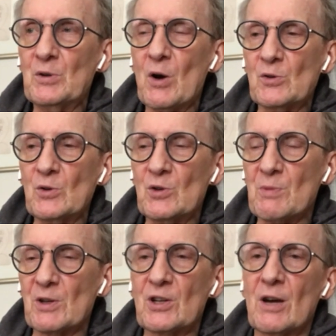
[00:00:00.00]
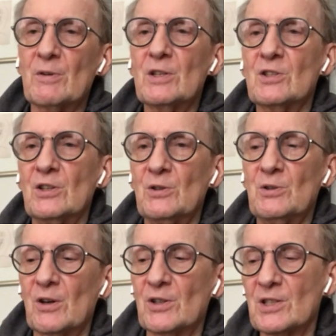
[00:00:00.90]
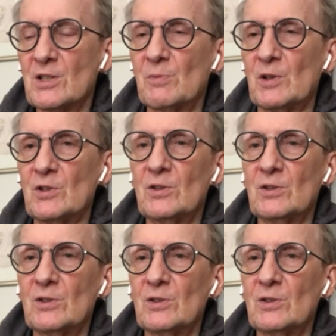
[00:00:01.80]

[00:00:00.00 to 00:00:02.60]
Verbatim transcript: don't do as much coverage and you are disciplined, you can